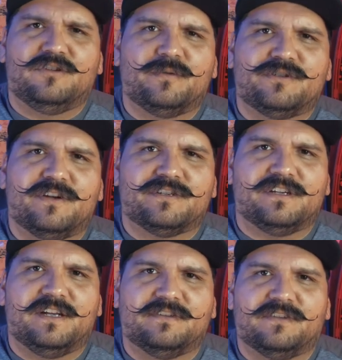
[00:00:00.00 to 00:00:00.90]
Super
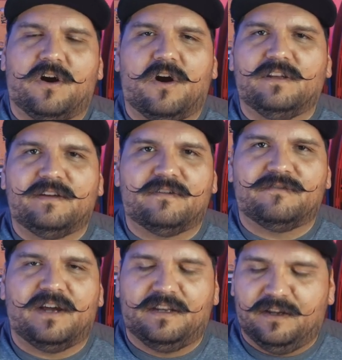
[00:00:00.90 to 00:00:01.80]
treasure hunts, hardly
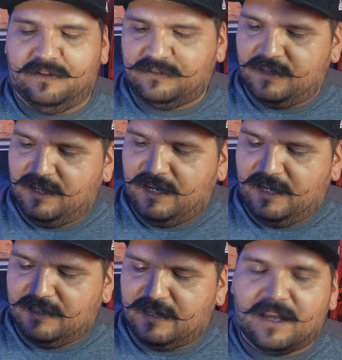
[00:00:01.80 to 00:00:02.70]
ever find those.
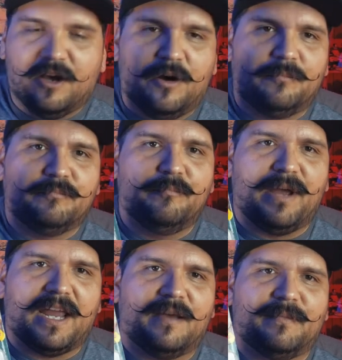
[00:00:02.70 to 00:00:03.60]
And then I go,
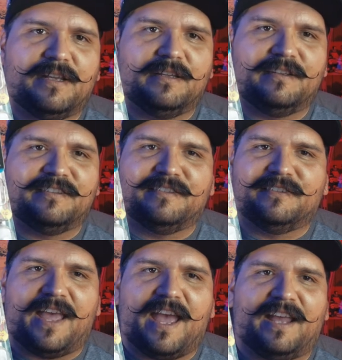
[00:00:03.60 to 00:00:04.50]
bam, hit
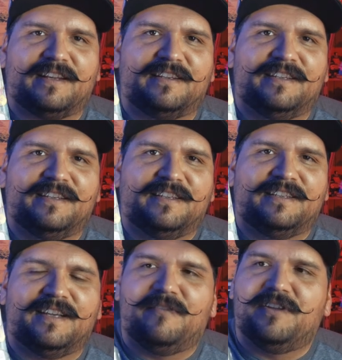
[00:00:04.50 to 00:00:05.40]
that.
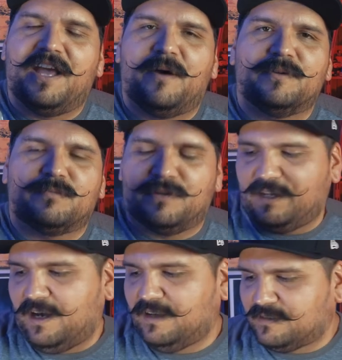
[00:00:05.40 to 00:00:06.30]
I mean, that was
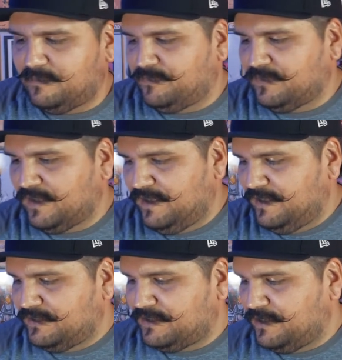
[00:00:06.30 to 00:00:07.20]
pretty awesome.
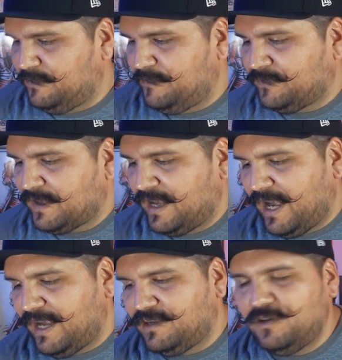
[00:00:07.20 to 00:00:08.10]
So,
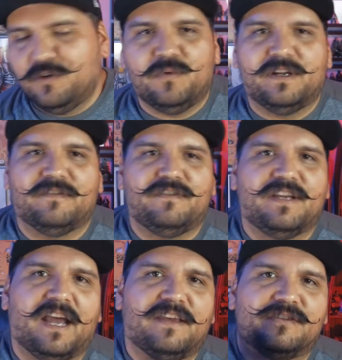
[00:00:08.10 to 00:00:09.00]
hey, you know what? If
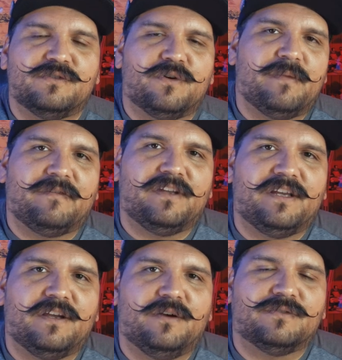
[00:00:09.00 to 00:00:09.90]
you guys enjoy my
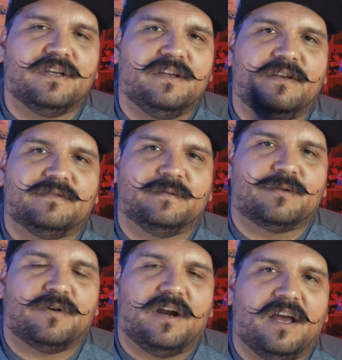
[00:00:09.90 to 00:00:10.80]
videos,
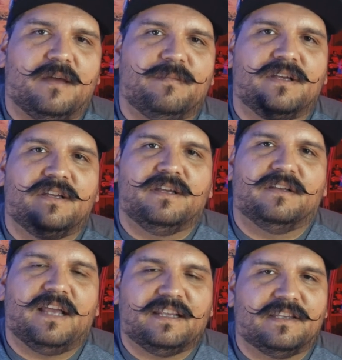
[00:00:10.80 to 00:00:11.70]
subscribe,
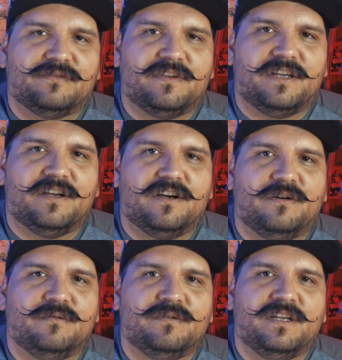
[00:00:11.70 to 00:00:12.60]
like this
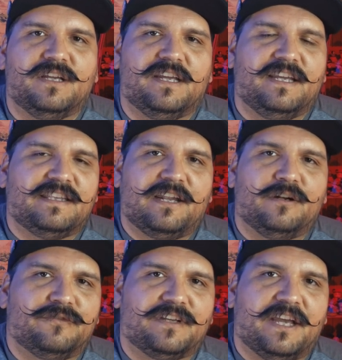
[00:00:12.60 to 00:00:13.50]
video, hit that
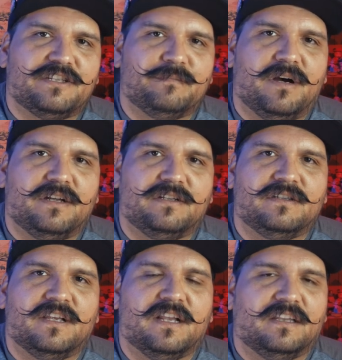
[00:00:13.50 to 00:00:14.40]
notification
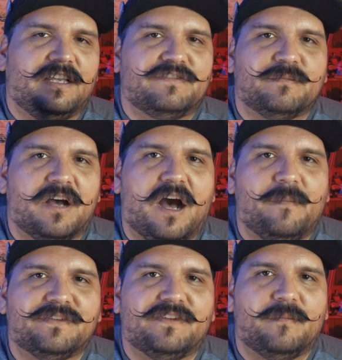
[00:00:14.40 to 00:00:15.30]
button. Leave some
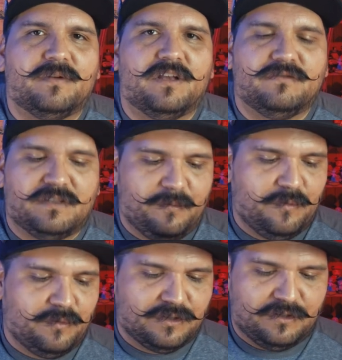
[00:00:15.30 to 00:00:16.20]
comments down below. Tell
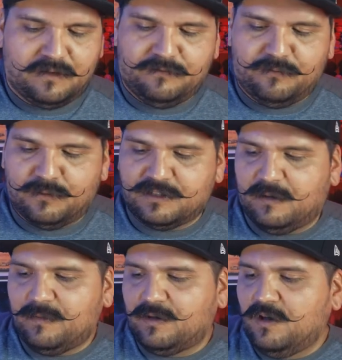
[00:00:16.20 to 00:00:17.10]
me what you're looking for.
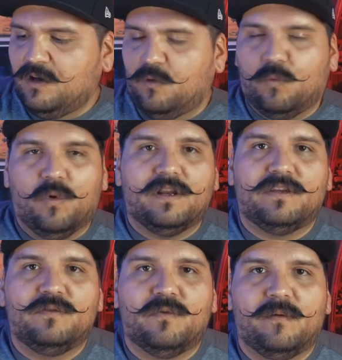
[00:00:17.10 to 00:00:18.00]
Tell me
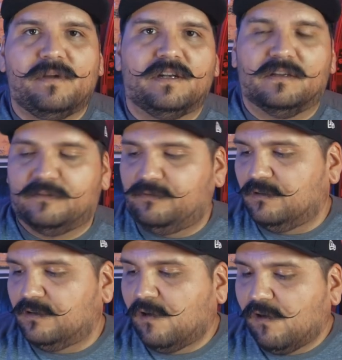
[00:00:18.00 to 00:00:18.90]
what you want me to look
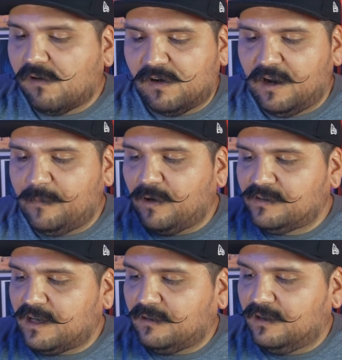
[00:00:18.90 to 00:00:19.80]
for. You know, I'm
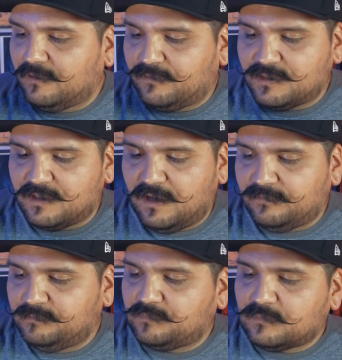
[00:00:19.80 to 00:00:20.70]
always out looking for
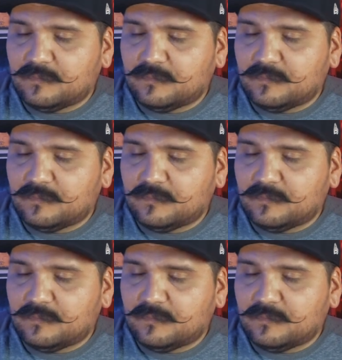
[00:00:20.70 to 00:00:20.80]
stuff.